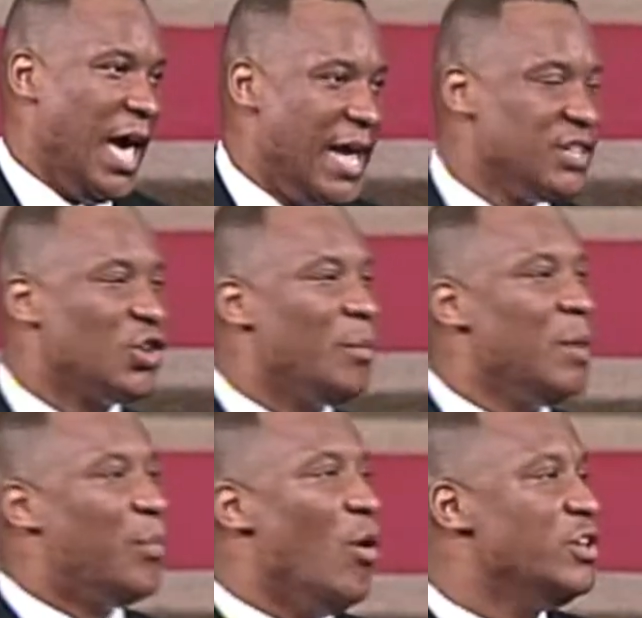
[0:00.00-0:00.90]
And it's going to
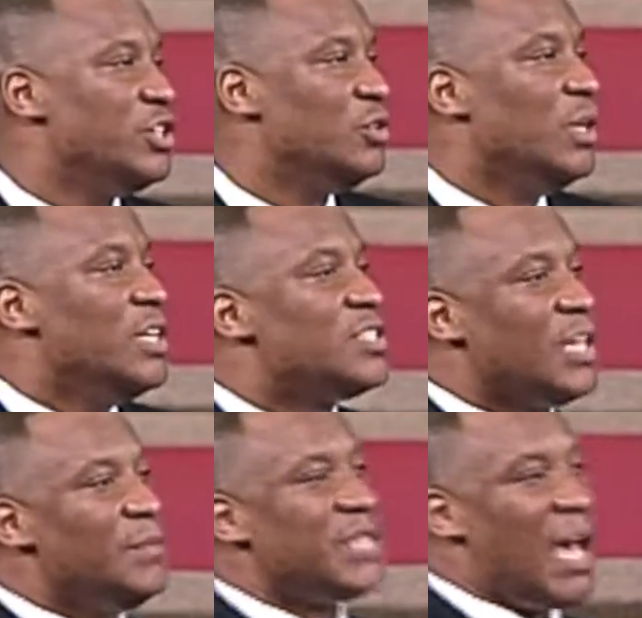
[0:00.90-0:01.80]
be important to you.
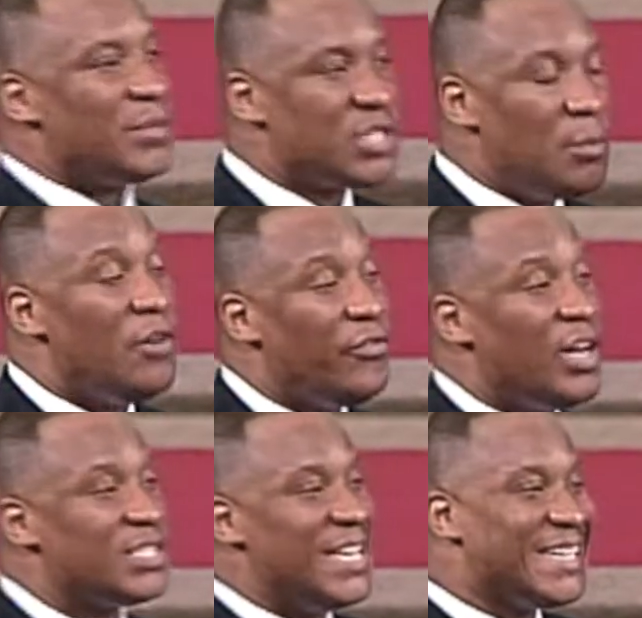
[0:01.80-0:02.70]
Sometimes some of
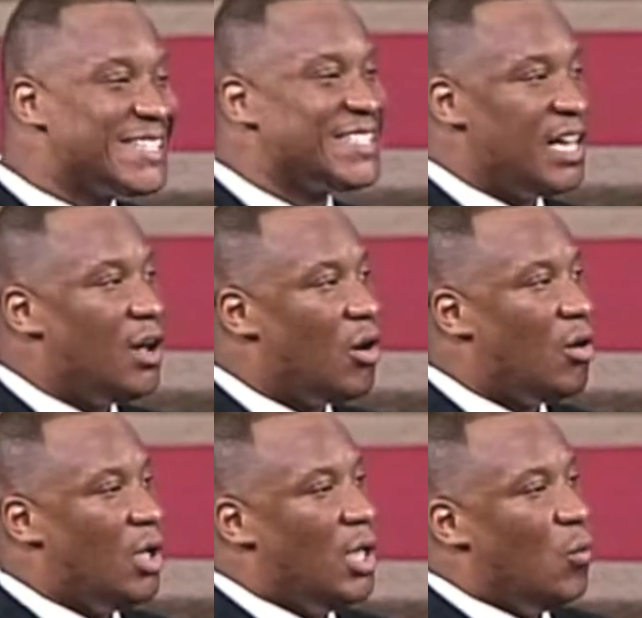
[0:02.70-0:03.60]
us
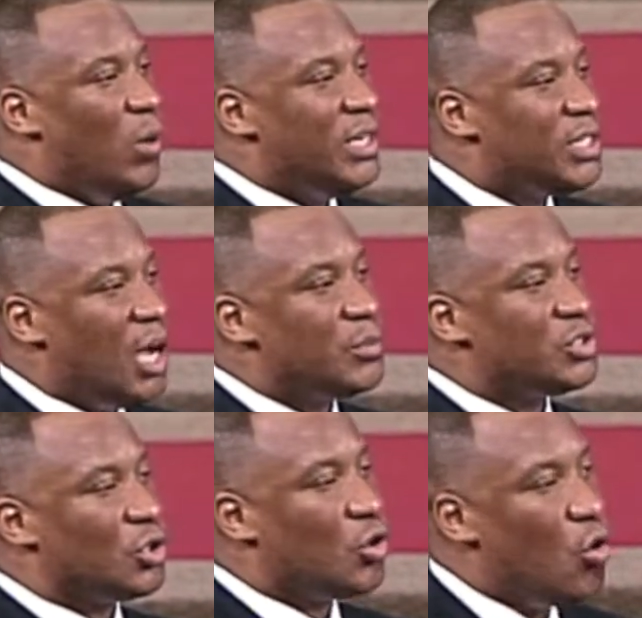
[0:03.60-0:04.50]
excel when it comes
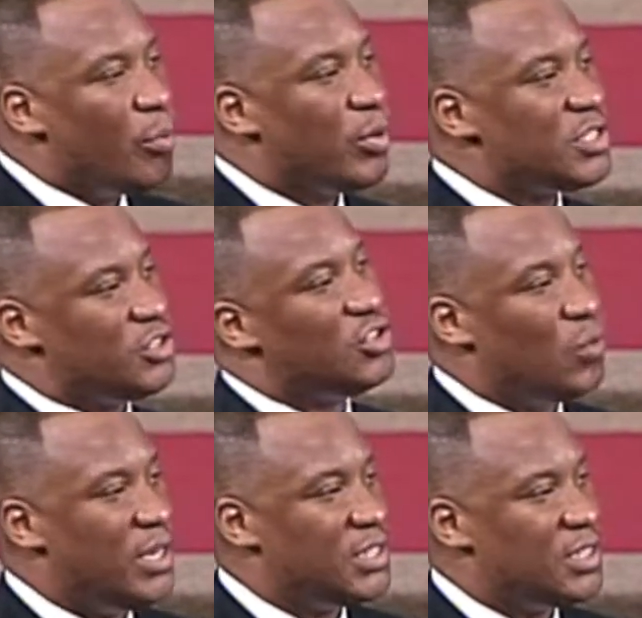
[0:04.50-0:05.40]
to corporate
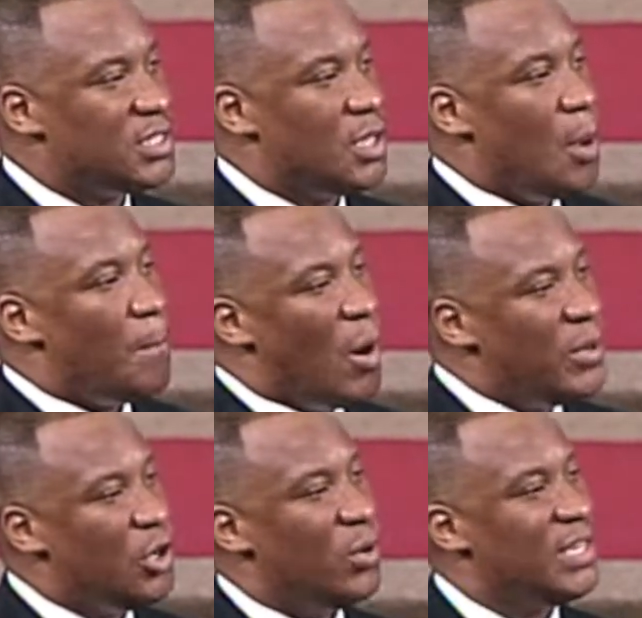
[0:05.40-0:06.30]
situations, but
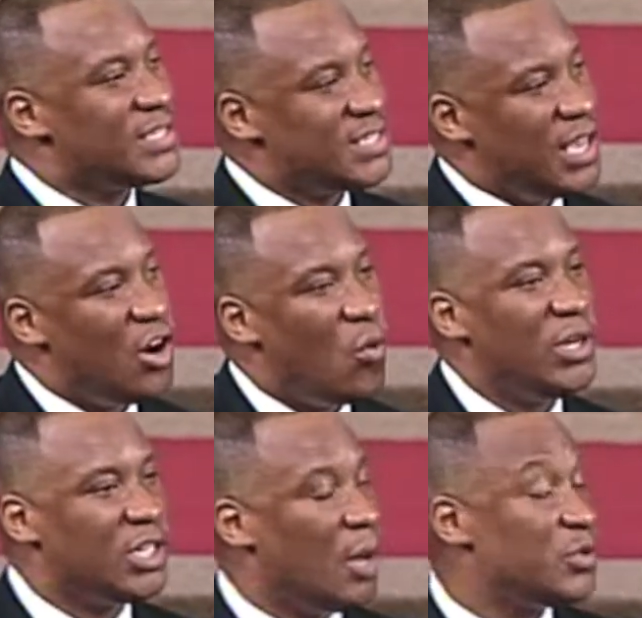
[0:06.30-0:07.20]
we don't excel
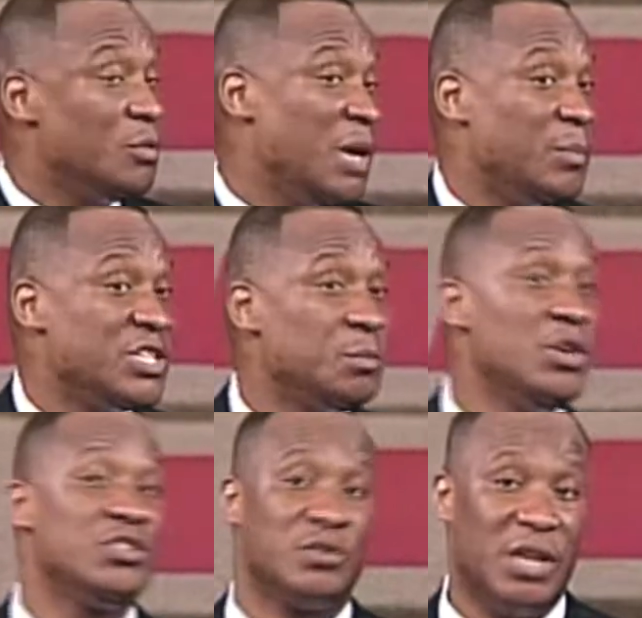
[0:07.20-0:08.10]
when it comes to maybe
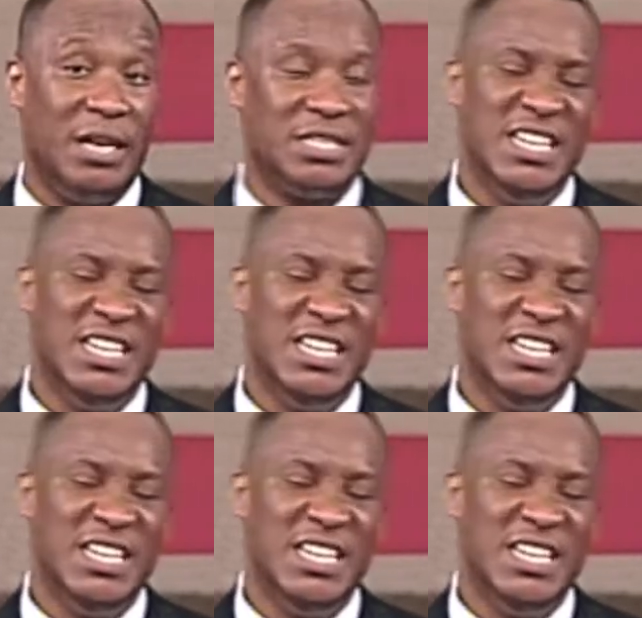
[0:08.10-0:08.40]
spiritual things.